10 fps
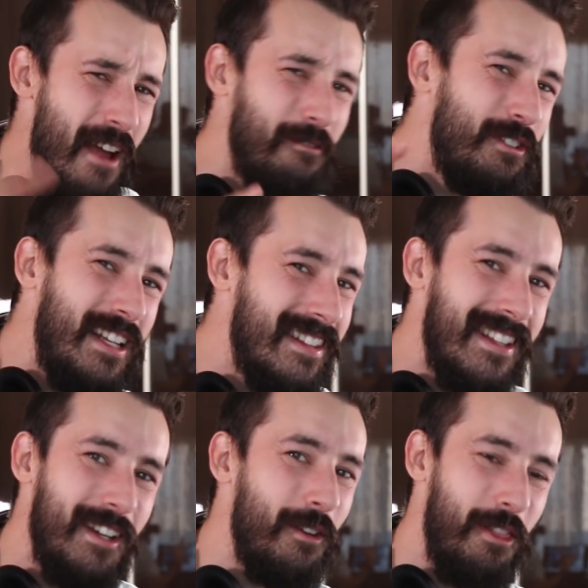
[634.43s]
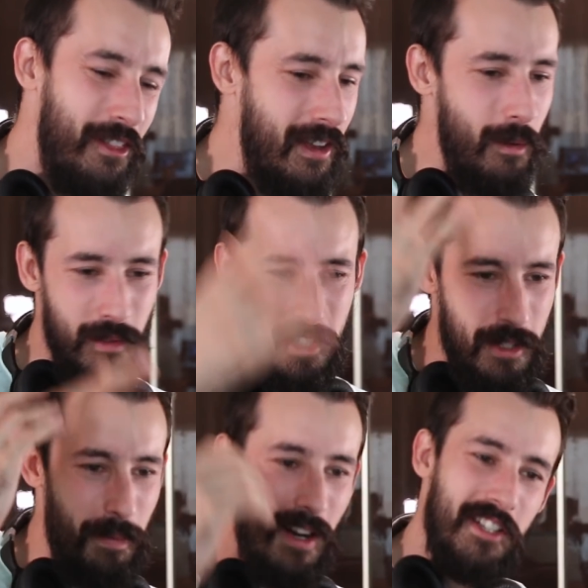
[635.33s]
every little thing was
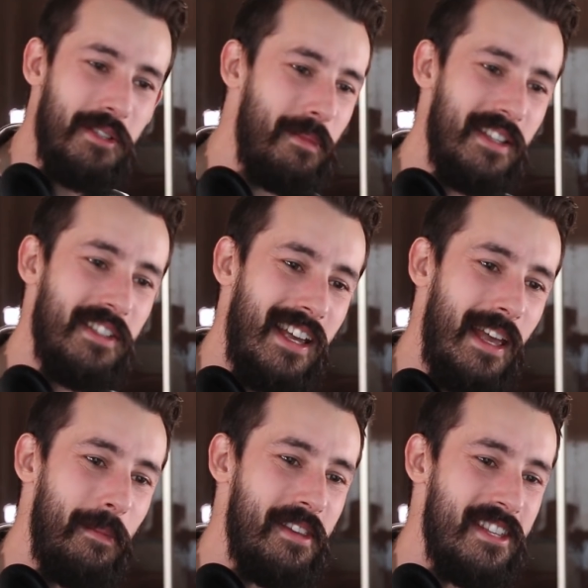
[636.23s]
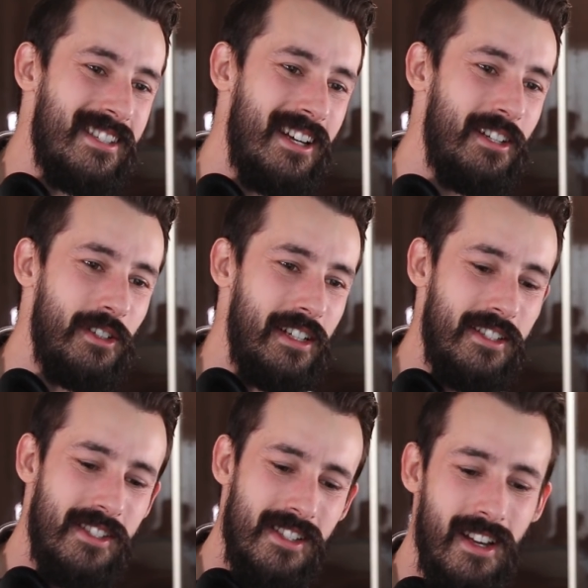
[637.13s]
surprising me as I came to this country.
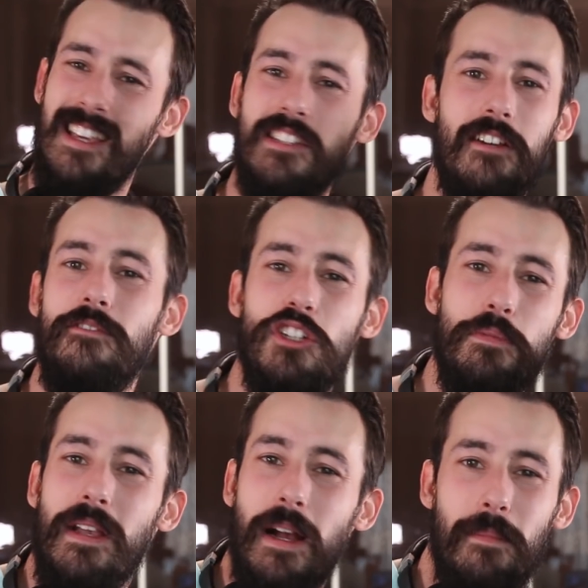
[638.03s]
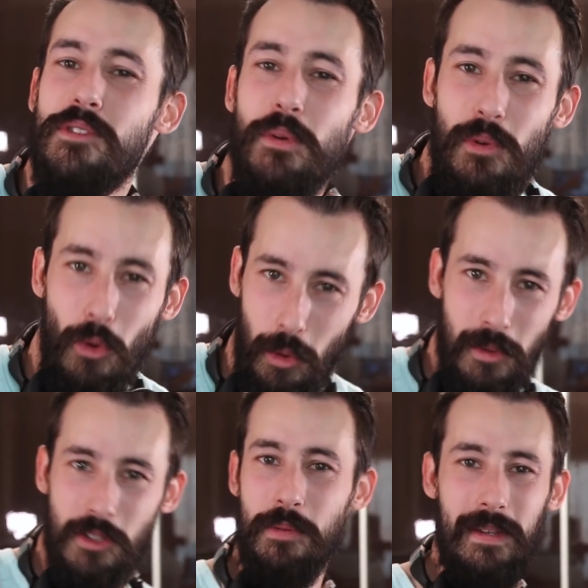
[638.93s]
It's things that have just become so
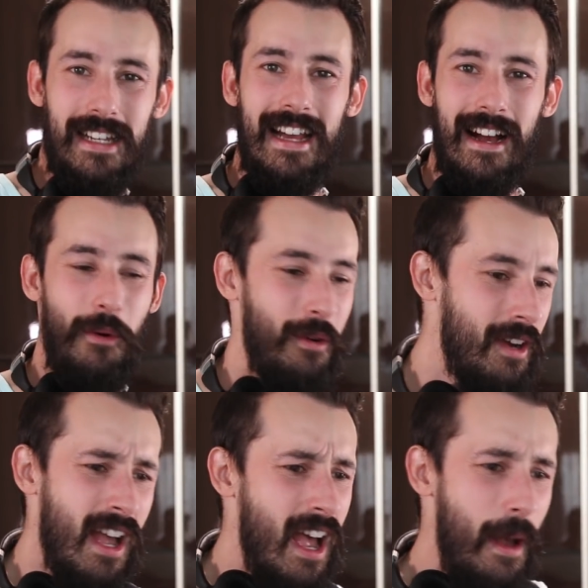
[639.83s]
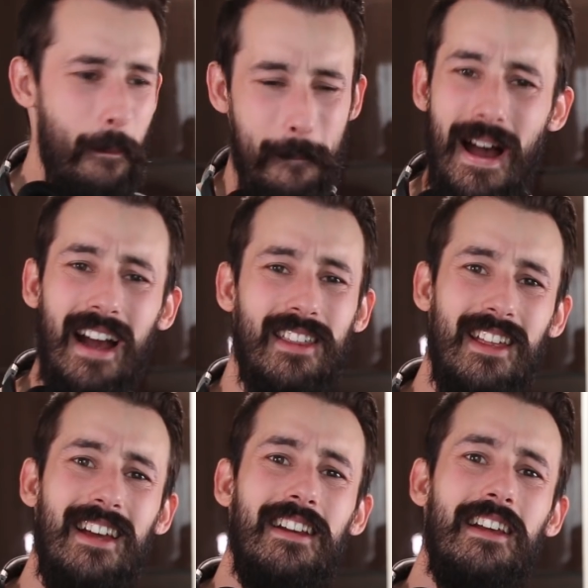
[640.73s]
normal to me now. Back
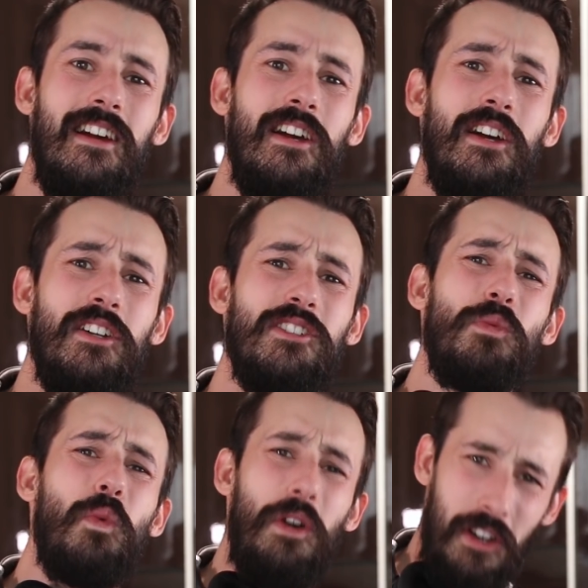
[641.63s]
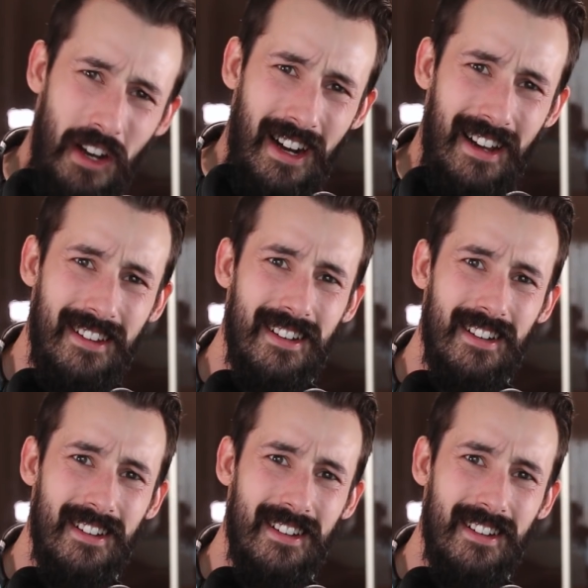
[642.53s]
then, just were not.